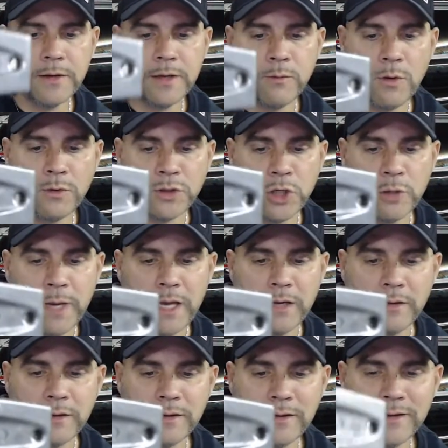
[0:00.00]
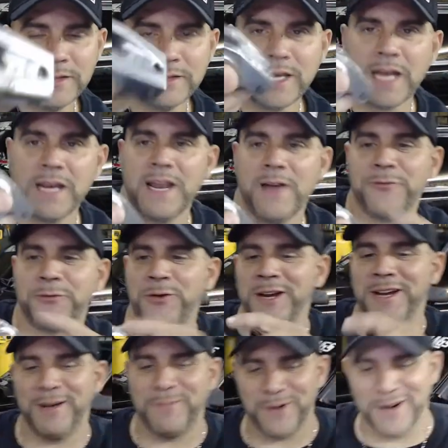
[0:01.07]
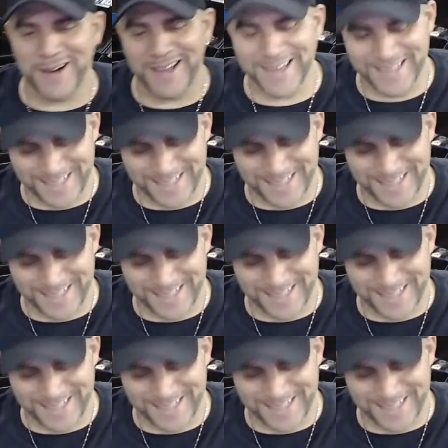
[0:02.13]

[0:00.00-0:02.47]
Won't zoom in. It's got an F3 number on